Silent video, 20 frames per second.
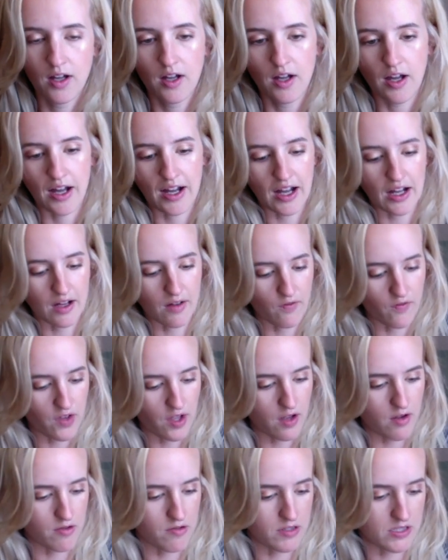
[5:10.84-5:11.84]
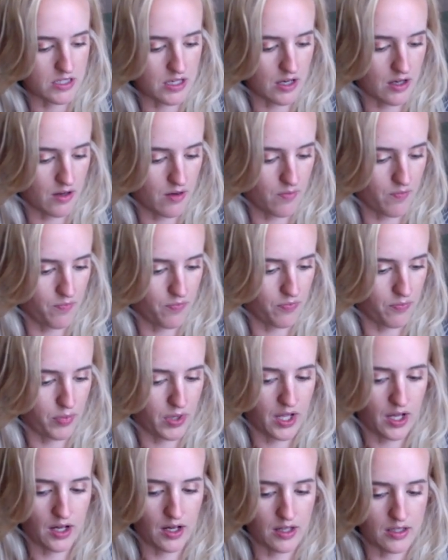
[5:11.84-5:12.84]
I got confused
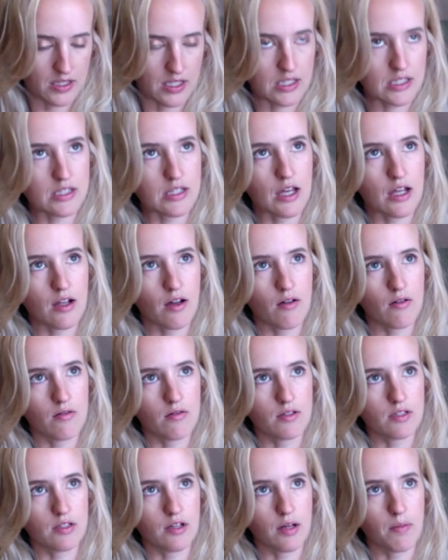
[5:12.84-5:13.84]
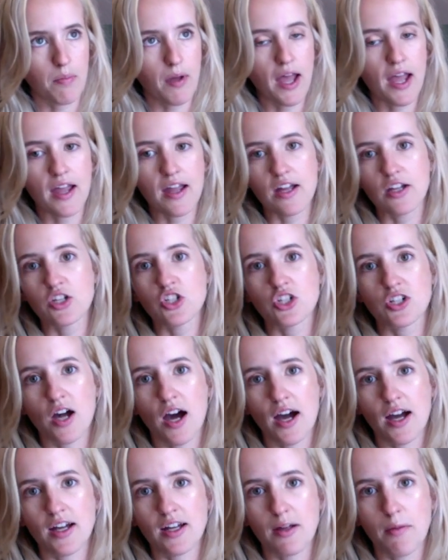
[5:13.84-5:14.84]
because it goes like page,
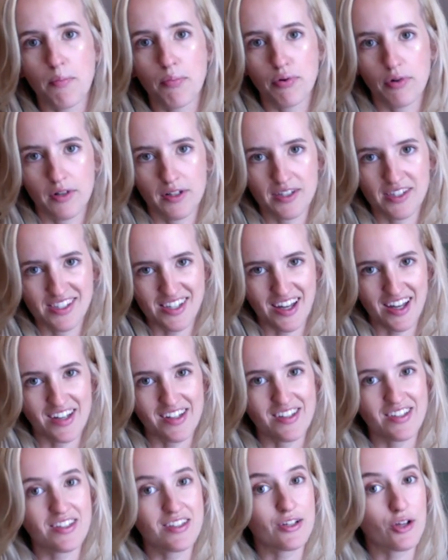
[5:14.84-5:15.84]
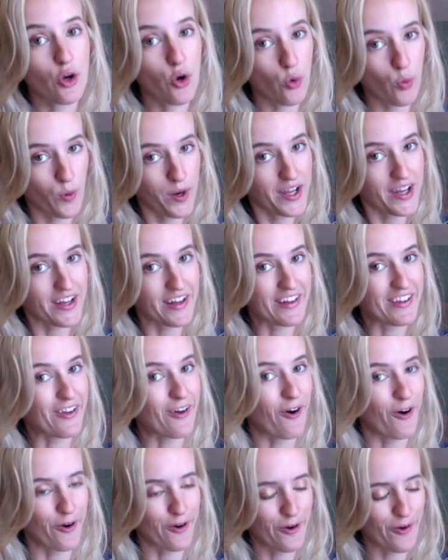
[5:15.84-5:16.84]
knight, princess, queen.
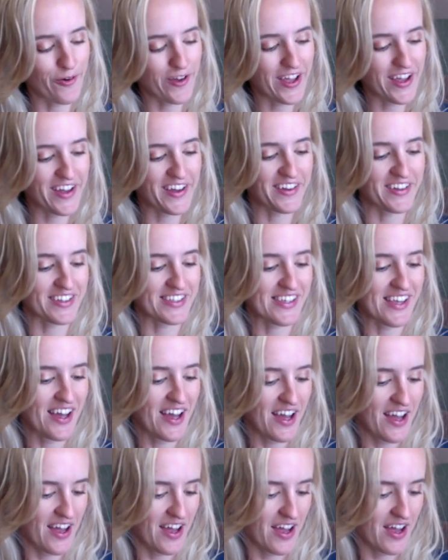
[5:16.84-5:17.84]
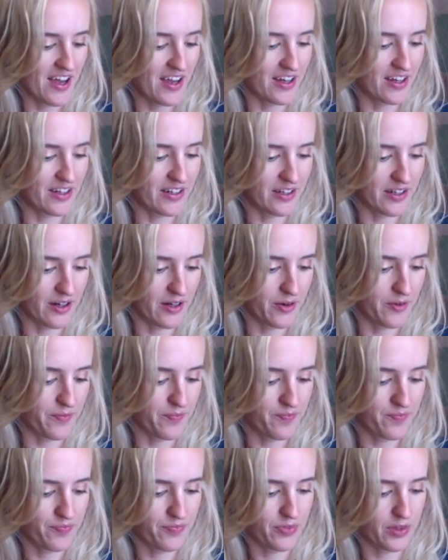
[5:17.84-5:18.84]
There are no kings, and
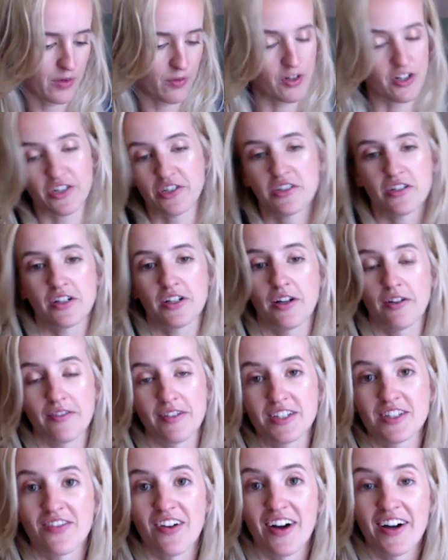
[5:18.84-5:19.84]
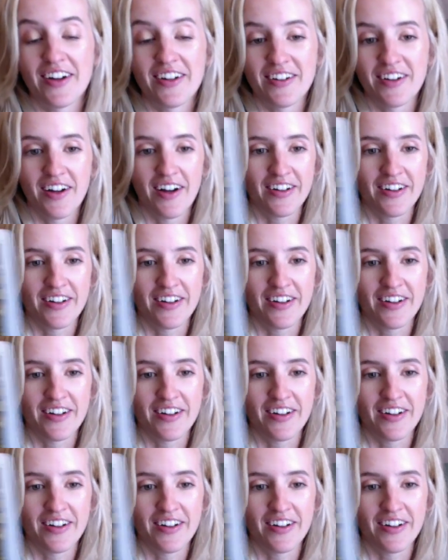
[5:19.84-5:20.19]
which is fine.